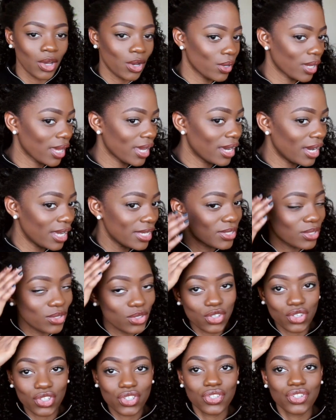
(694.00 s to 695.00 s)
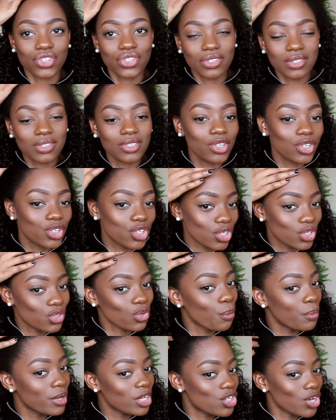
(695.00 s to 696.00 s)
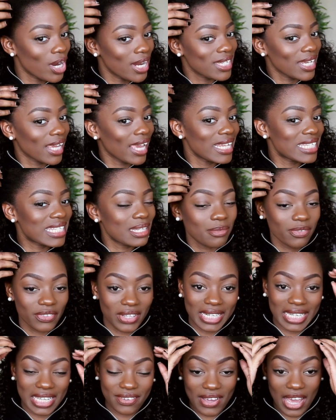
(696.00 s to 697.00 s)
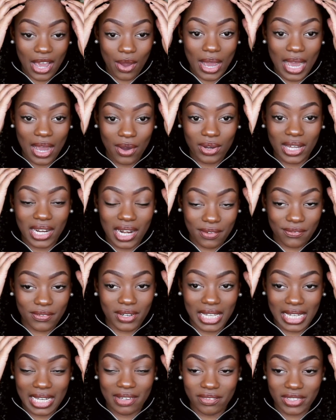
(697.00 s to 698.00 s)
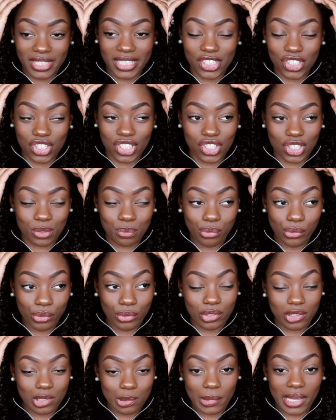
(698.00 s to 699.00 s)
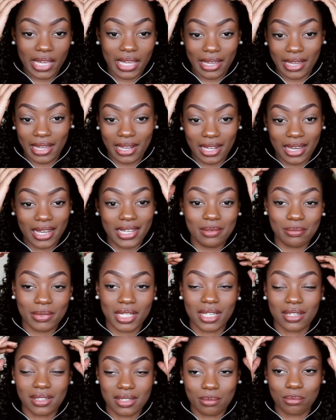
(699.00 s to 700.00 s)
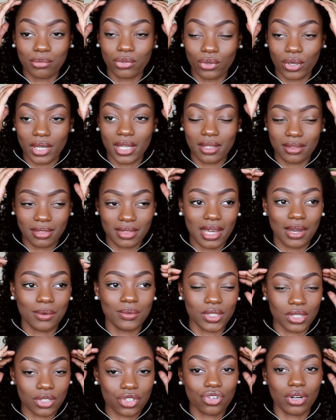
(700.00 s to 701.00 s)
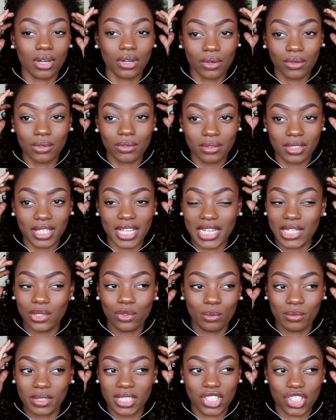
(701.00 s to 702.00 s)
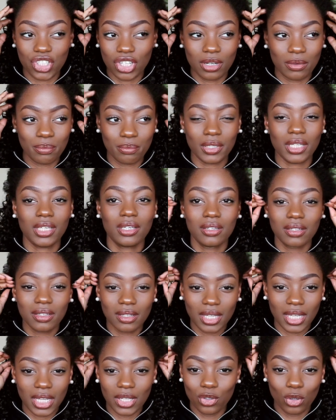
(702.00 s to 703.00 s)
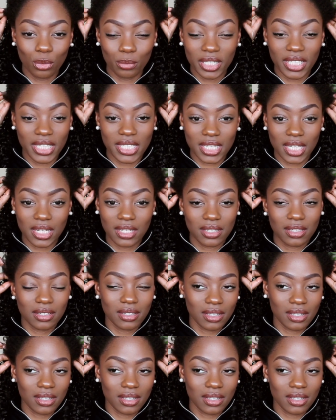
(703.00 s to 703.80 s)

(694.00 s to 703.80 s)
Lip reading: Okay guys, so you just saw me try to get some of the leave out and I feel like I've literally just bruised my hairline because boy, that was a struggle and it normally shouldn't be. It normally isn't.